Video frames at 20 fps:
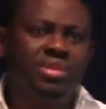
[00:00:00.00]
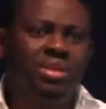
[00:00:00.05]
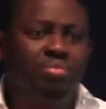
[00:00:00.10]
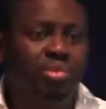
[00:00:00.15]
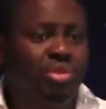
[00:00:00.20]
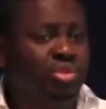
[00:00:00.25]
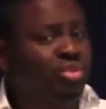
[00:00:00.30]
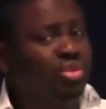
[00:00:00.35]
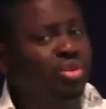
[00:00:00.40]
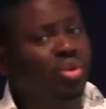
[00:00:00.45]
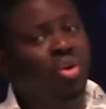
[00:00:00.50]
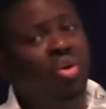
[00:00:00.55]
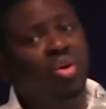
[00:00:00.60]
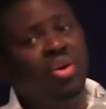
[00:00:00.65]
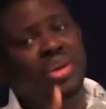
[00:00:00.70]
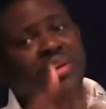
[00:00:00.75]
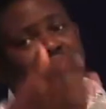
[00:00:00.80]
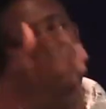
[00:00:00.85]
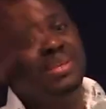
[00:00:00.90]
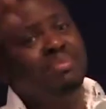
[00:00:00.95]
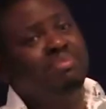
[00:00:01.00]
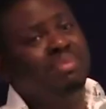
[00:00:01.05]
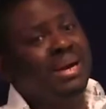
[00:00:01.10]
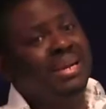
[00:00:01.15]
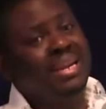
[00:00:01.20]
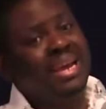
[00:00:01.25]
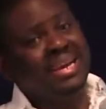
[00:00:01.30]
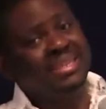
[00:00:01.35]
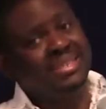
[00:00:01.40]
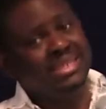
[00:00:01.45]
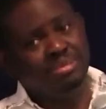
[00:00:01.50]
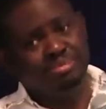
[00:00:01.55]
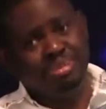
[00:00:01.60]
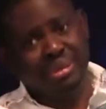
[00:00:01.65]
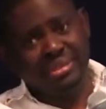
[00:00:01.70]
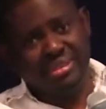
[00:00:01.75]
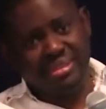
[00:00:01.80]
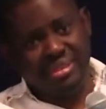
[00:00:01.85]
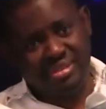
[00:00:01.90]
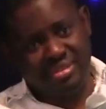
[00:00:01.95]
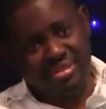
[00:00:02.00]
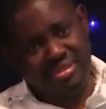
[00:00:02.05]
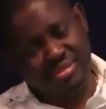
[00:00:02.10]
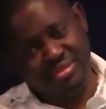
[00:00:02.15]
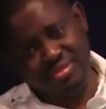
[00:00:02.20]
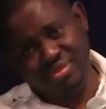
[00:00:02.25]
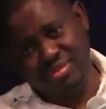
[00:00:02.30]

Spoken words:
But you know, if the man had repented,